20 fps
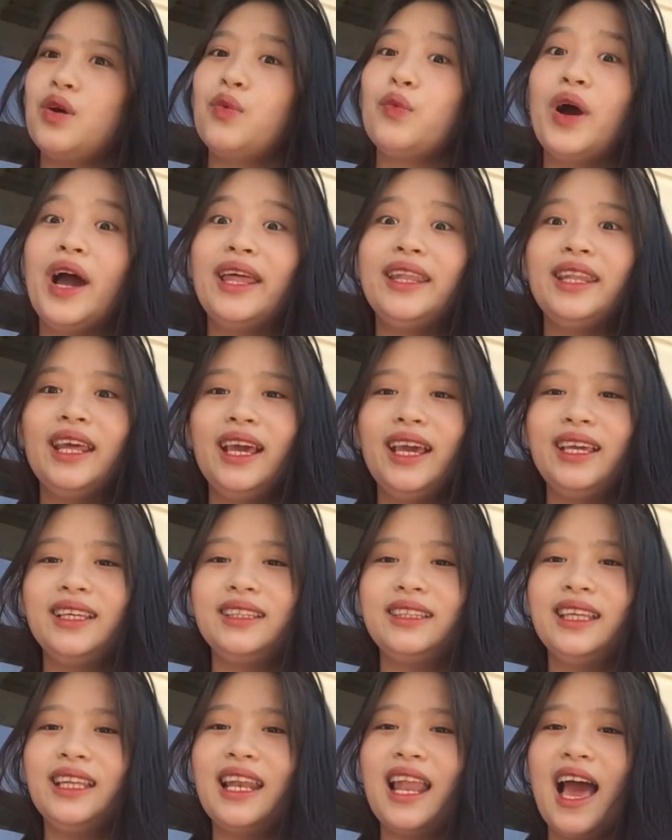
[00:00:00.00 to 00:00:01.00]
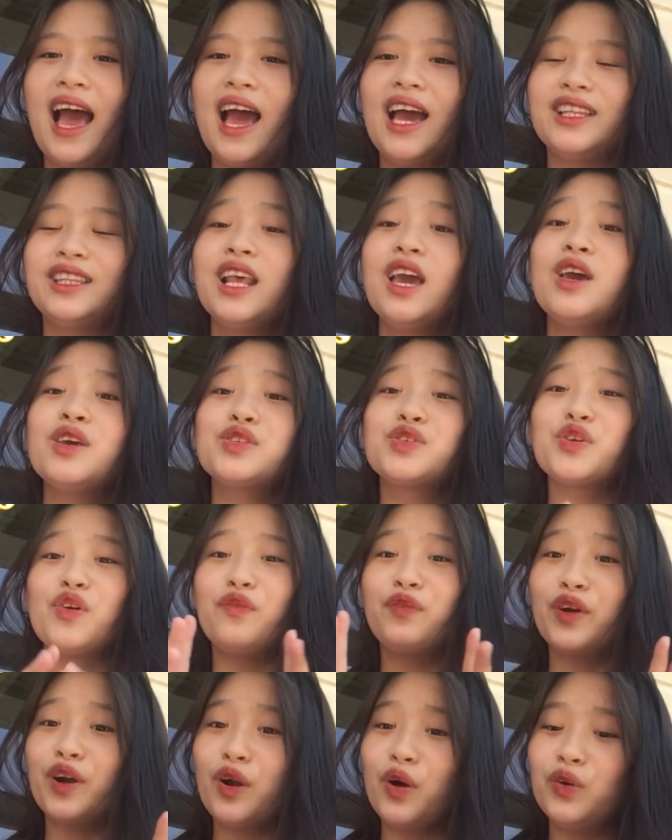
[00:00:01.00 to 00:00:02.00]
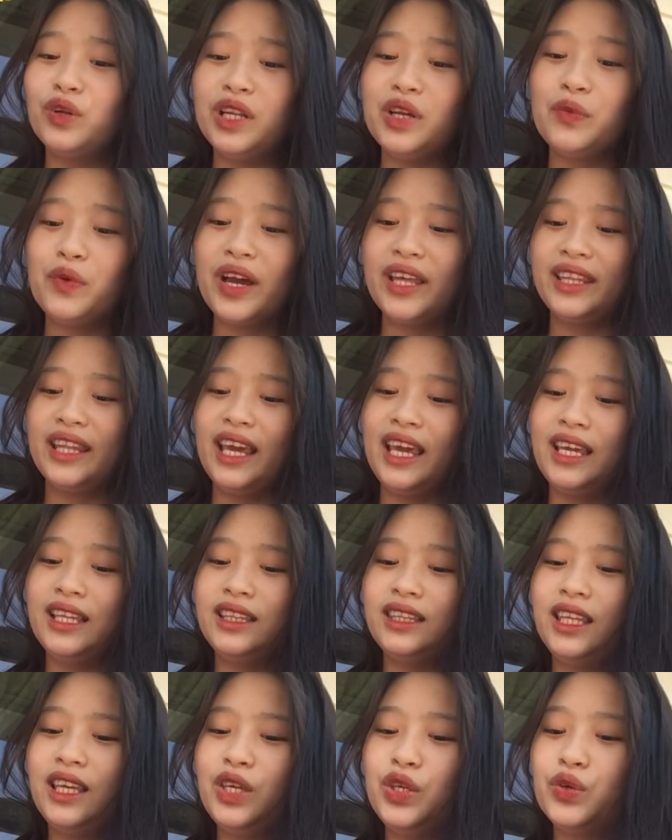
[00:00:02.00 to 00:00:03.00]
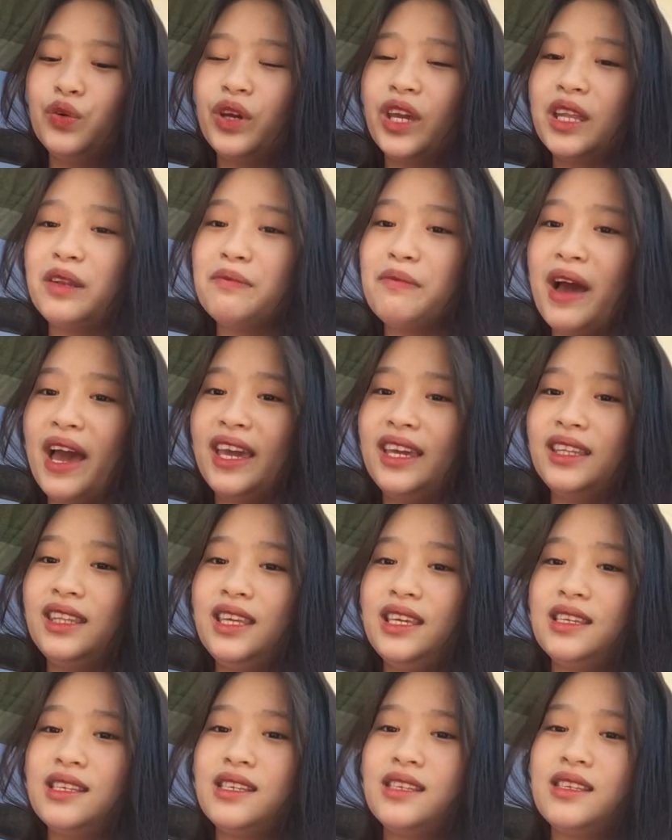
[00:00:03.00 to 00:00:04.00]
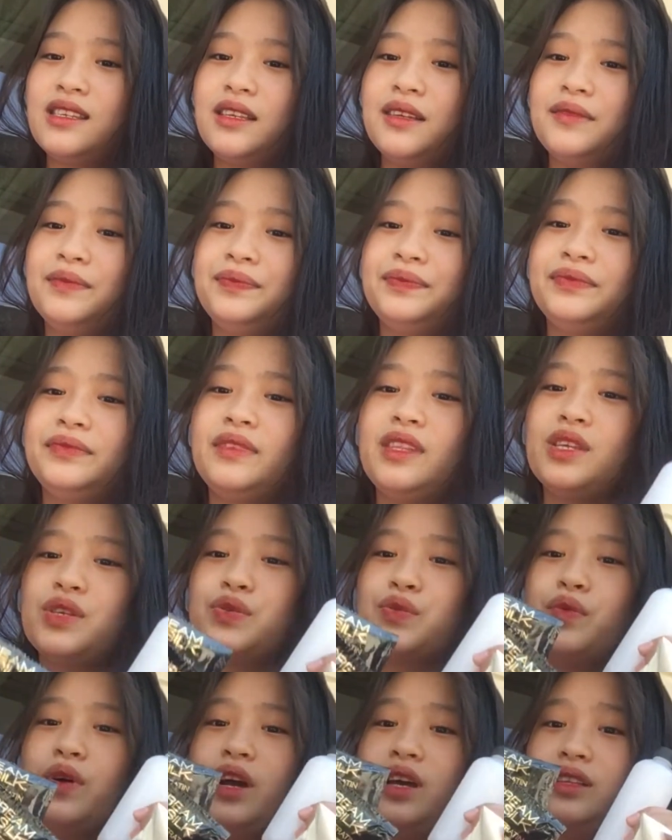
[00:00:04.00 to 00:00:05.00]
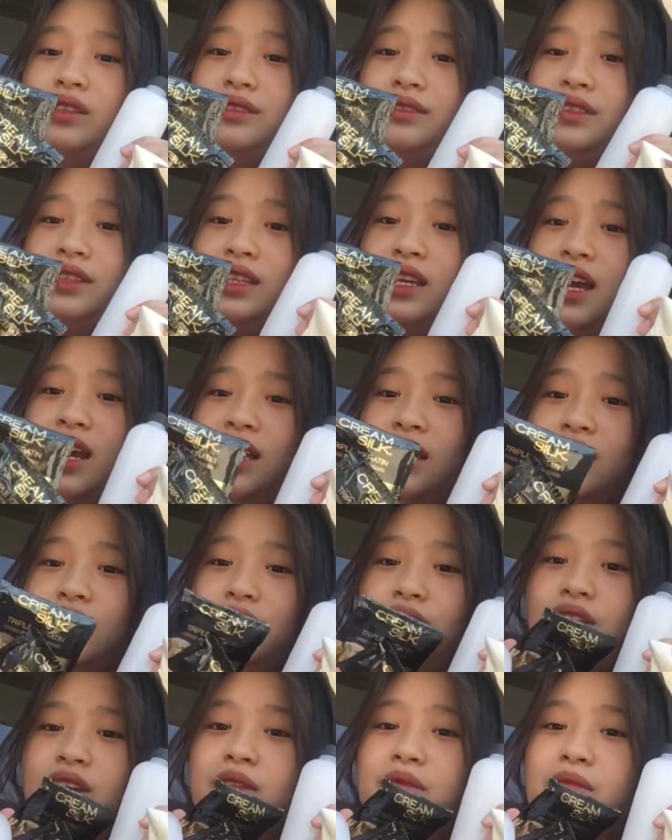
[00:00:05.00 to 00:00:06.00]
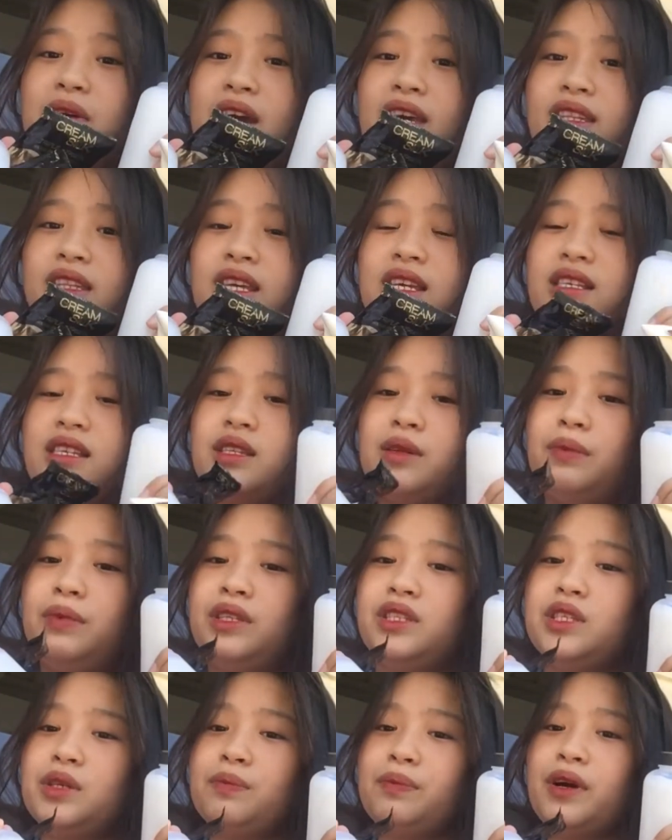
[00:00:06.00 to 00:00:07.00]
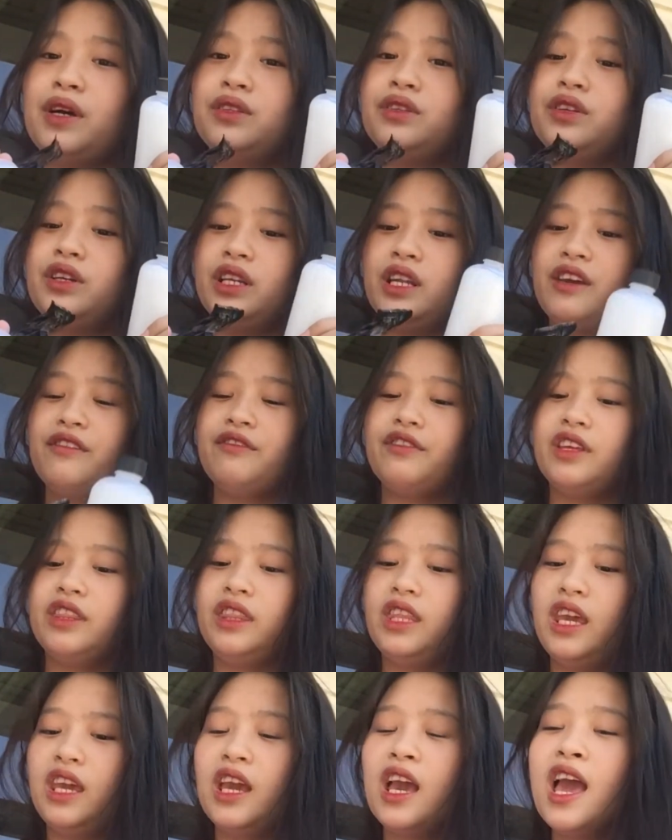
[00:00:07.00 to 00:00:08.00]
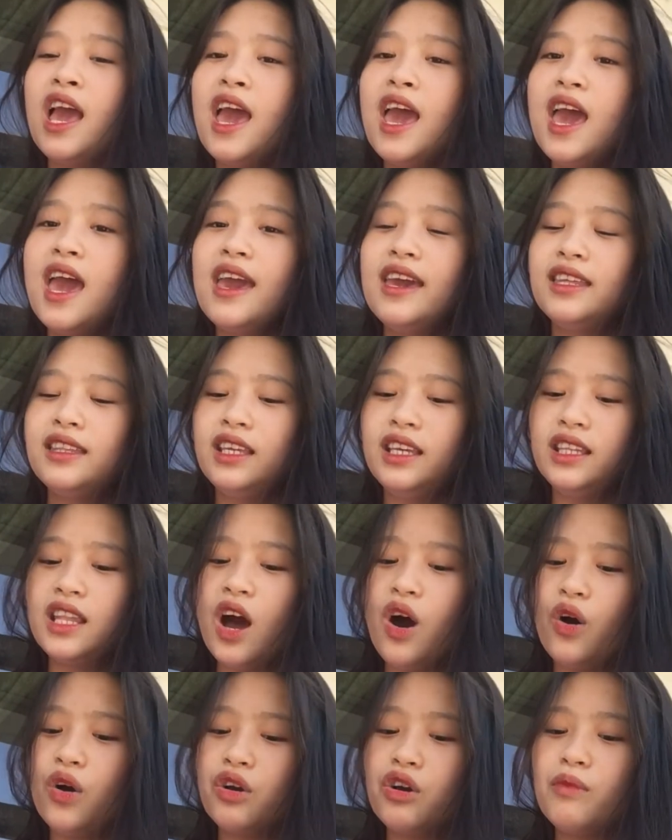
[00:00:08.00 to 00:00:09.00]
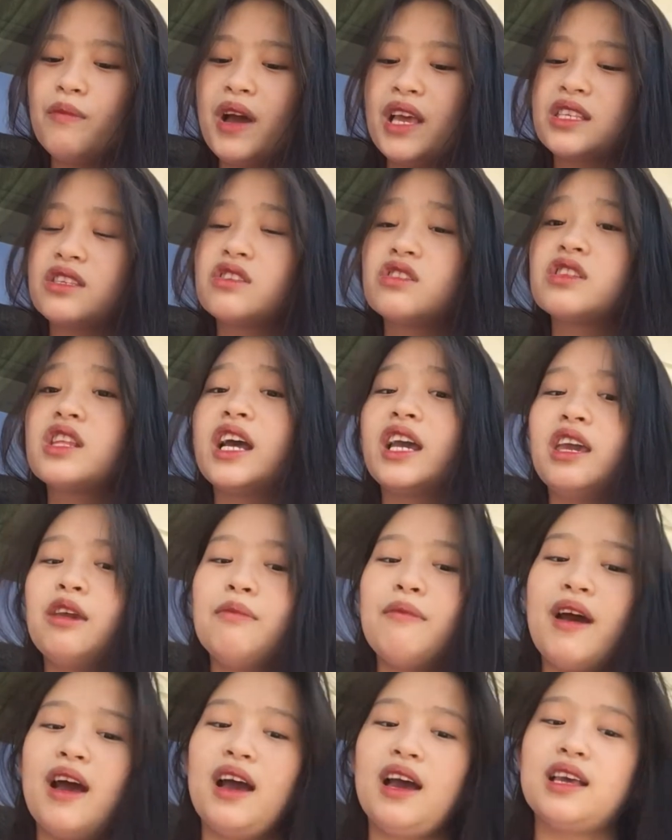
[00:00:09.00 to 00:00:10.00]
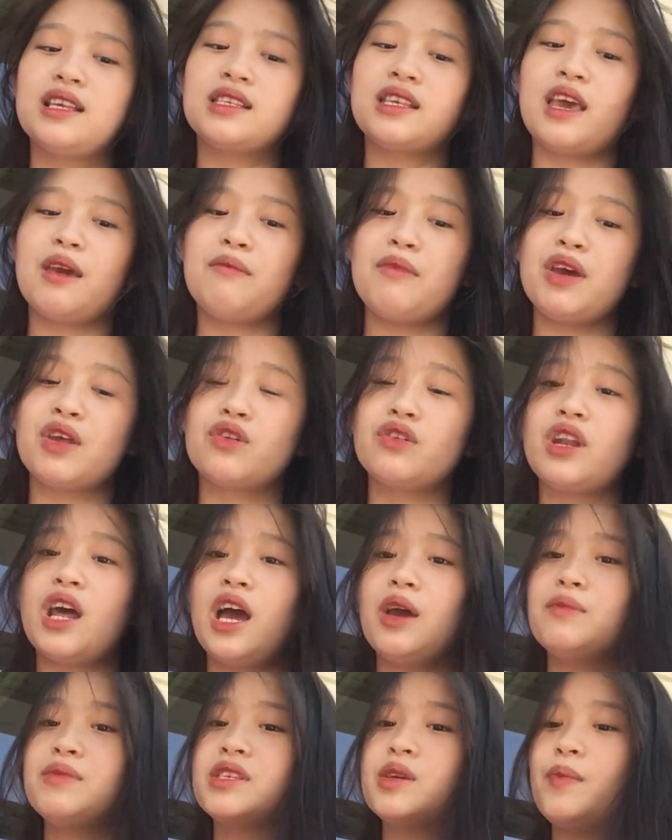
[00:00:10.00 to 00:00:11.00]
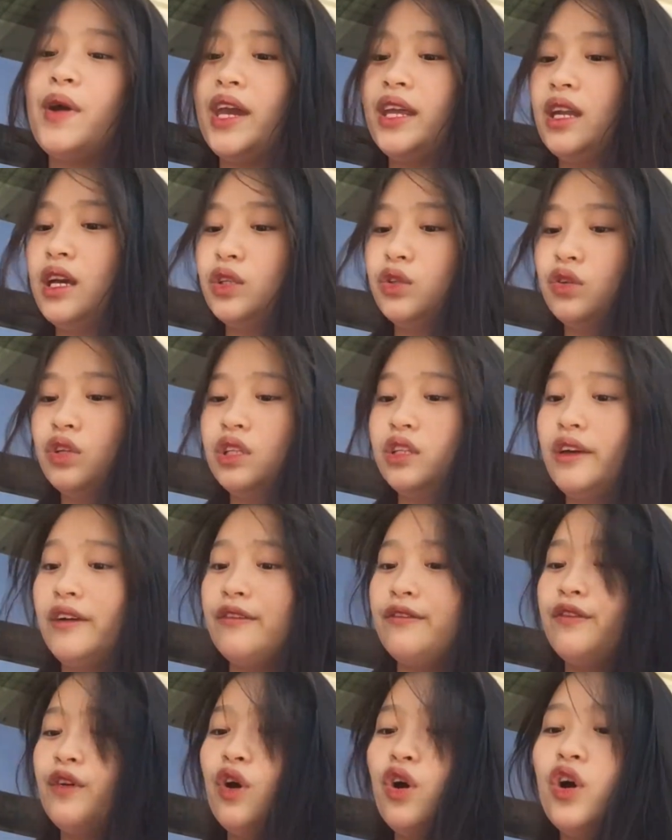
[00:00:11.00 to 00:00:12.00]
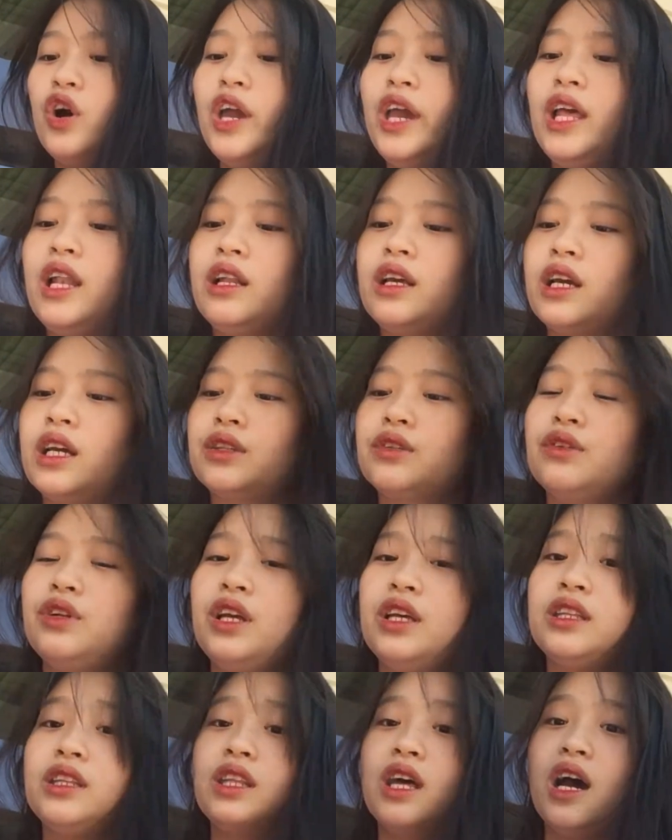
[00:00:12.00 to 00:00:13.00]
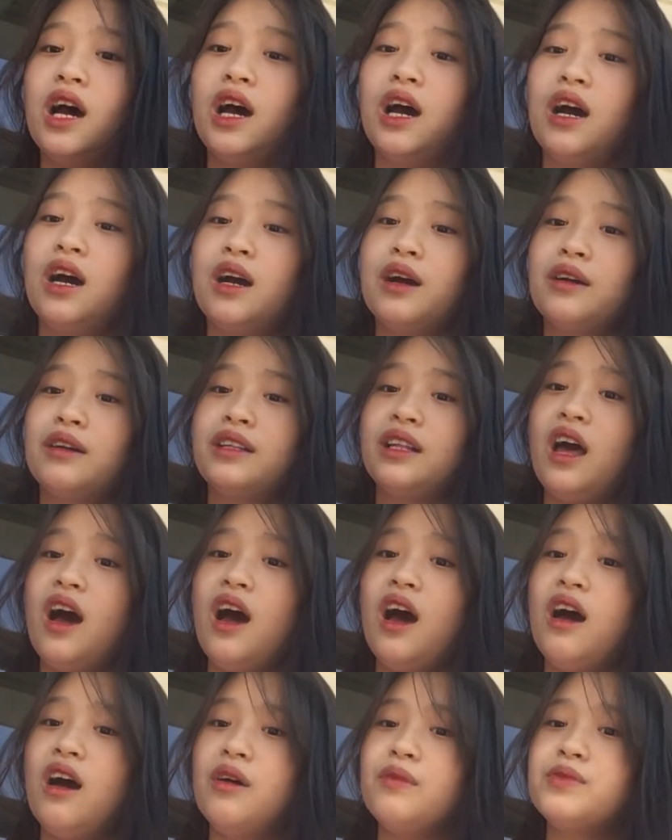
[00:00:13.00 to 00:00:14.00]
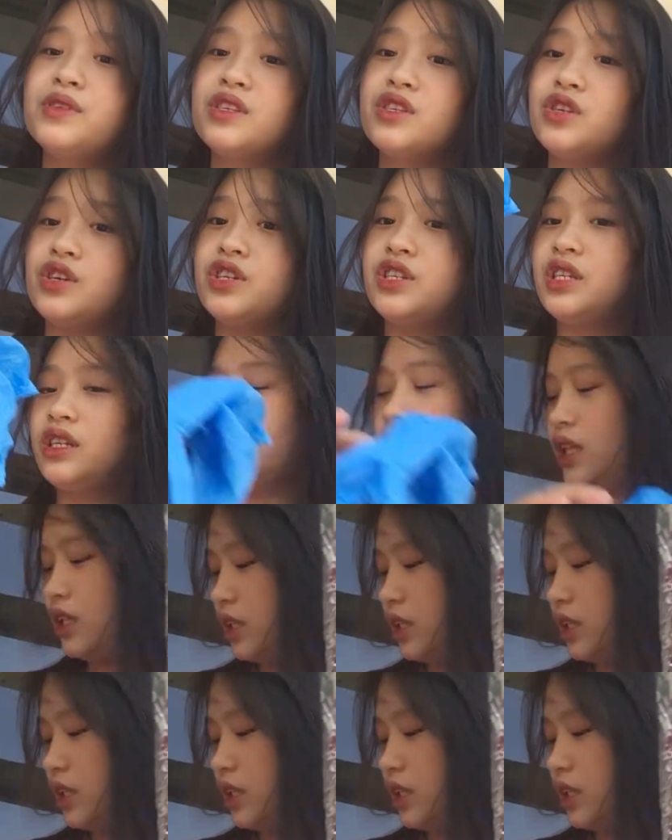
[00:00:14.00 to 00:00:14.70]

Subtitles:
180 lahat. So, for only 180, you can buy this. This one. Yan. You can buy this, the bleaching powder and everything. Hindi na ako gumastos ng iba kasi meron na kami sa bahay ng tulad ng foil, katulad ng gloves, surgical